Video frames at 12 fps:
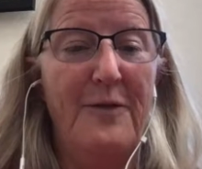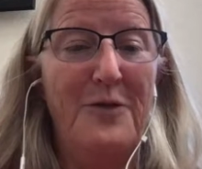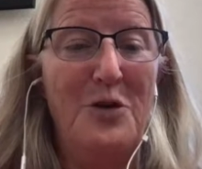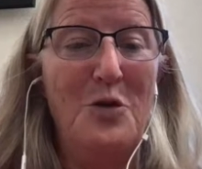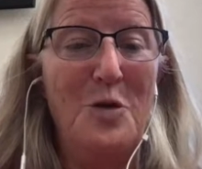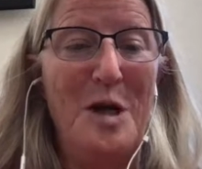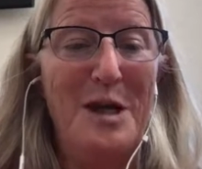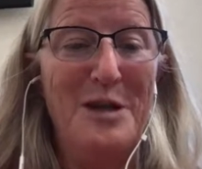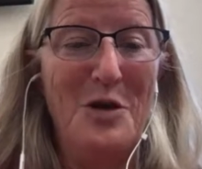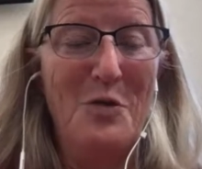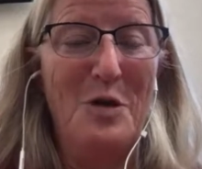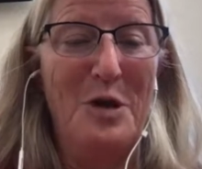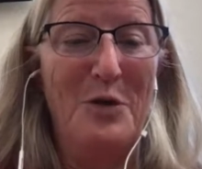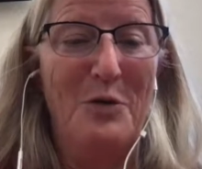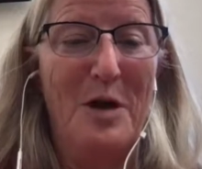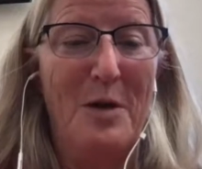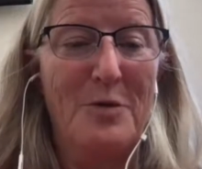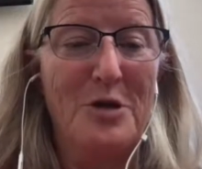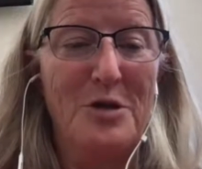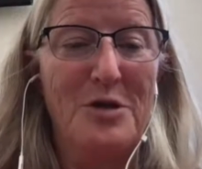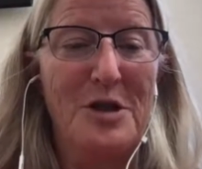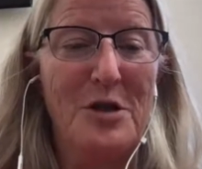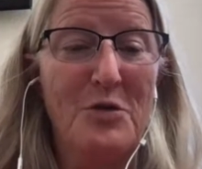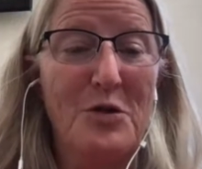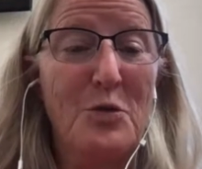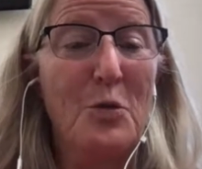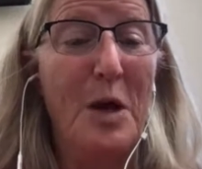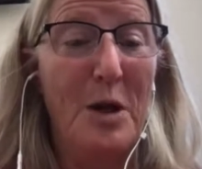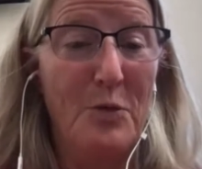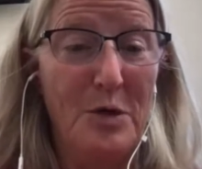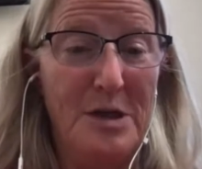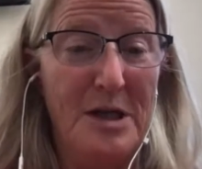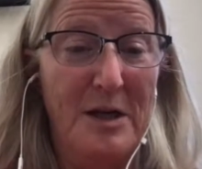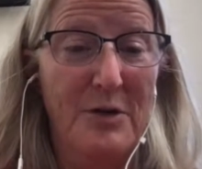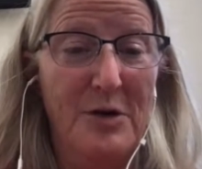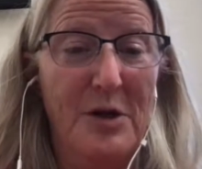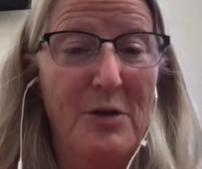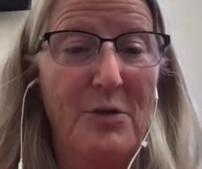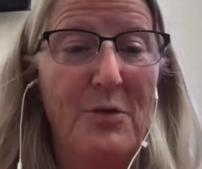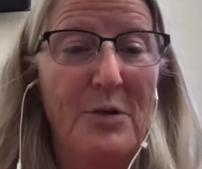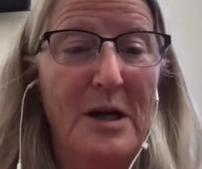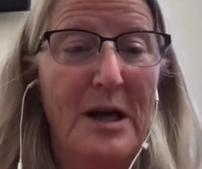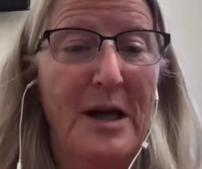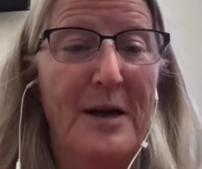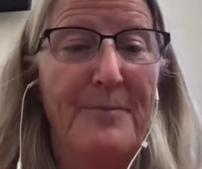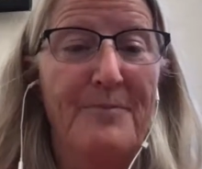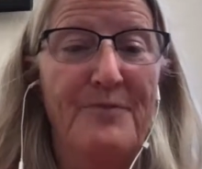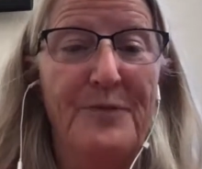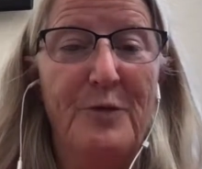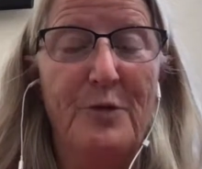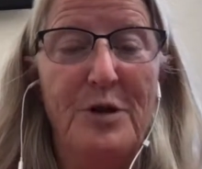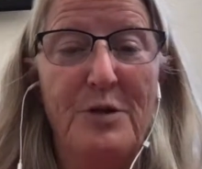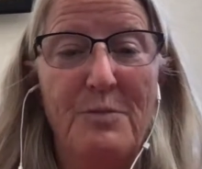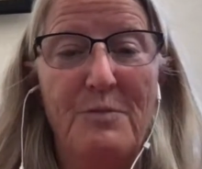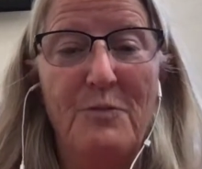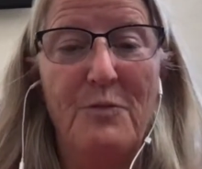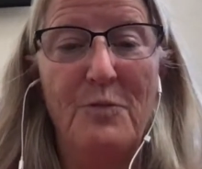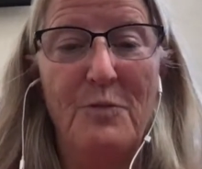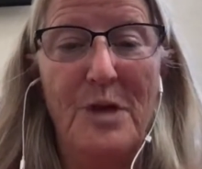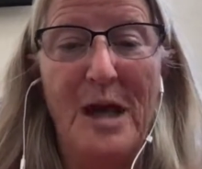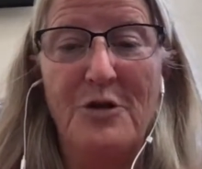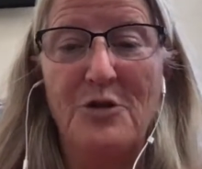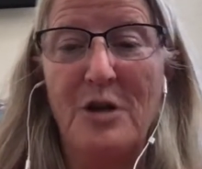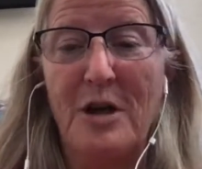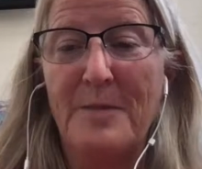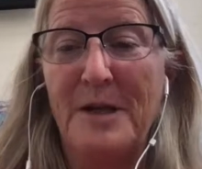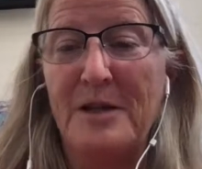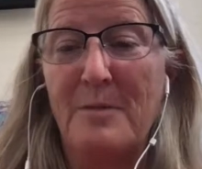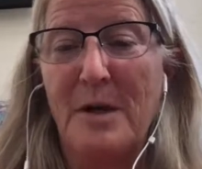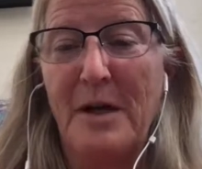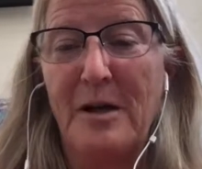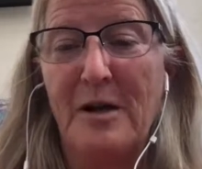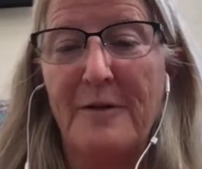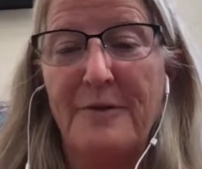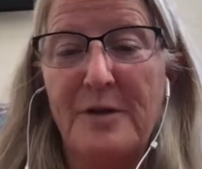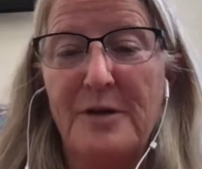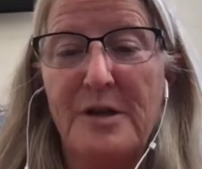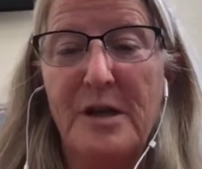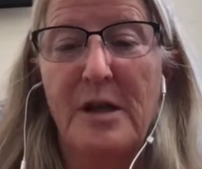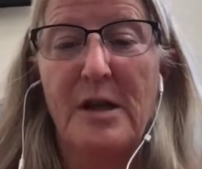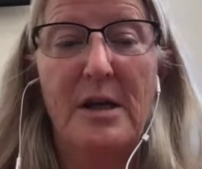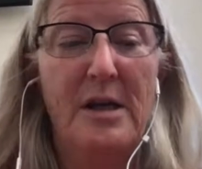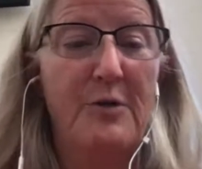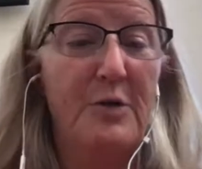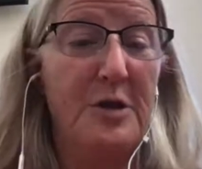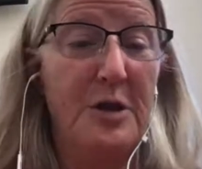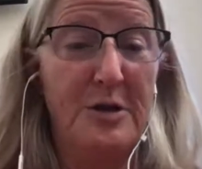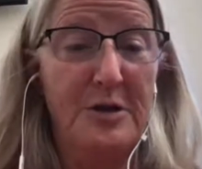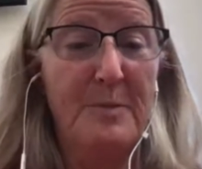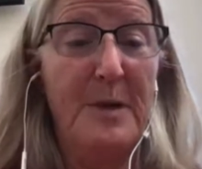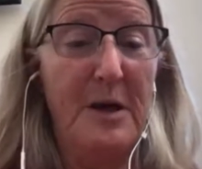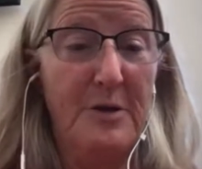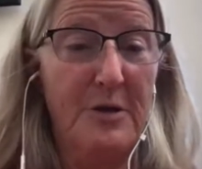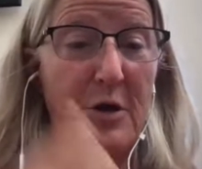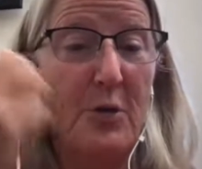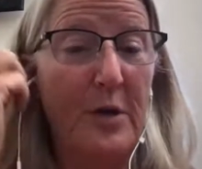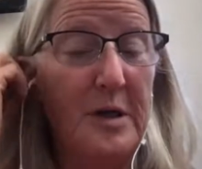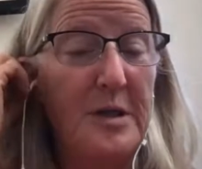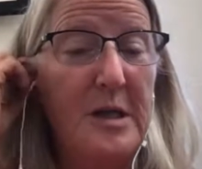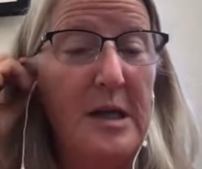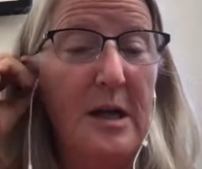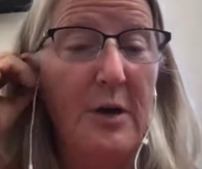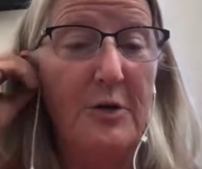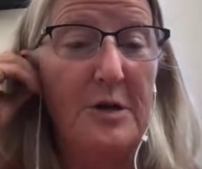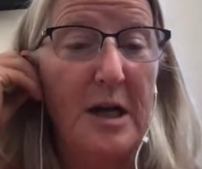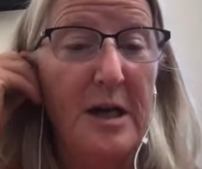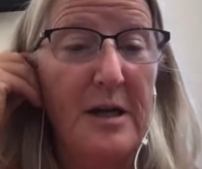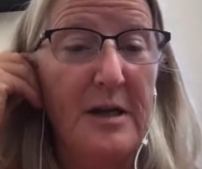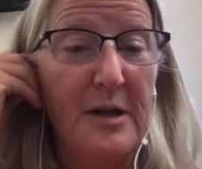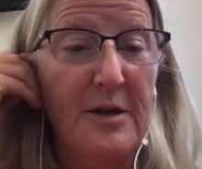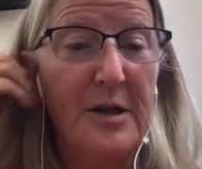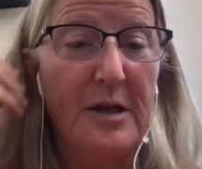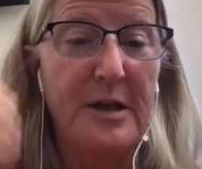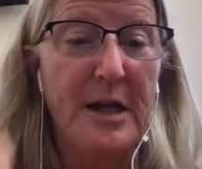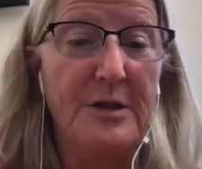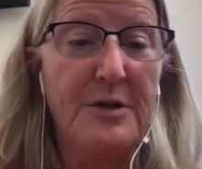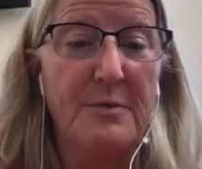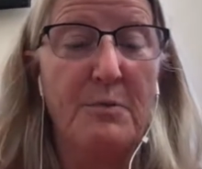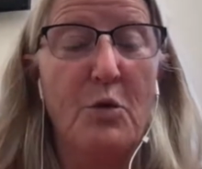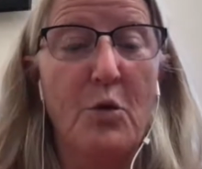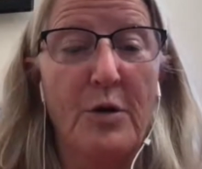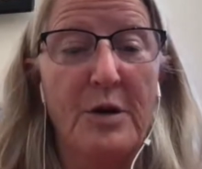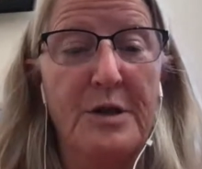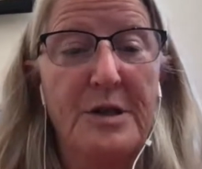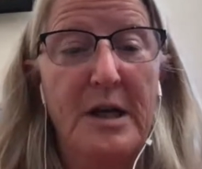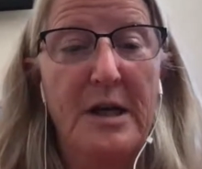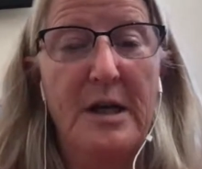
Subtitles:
you had no other options, here's what I would tell you when you come into my office. We talked about going to keto diet, and I think that's important.